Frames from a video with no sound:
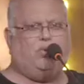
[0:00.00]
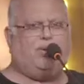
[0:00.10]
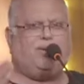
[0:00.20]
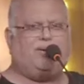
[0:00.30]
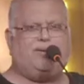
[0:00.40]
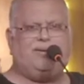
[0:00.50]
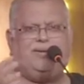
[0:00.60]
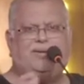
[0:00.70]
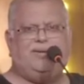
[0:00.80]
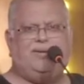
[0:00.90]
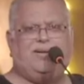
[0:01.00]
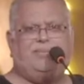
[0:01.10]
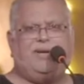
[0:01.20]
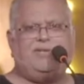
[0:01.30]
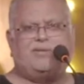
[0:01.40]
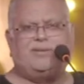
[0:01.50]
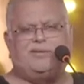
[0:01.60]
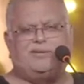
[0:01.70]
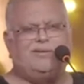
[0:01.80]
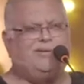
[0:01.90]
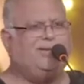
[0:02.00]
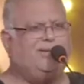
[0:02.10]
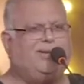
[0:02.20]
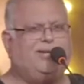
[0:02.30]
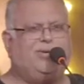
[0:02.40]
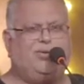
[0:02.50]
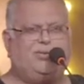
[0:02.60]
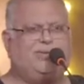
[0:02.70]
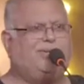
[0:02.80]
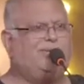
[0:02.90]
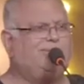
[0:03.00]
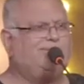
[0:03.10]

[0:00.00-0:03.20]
who are and amazing in laws.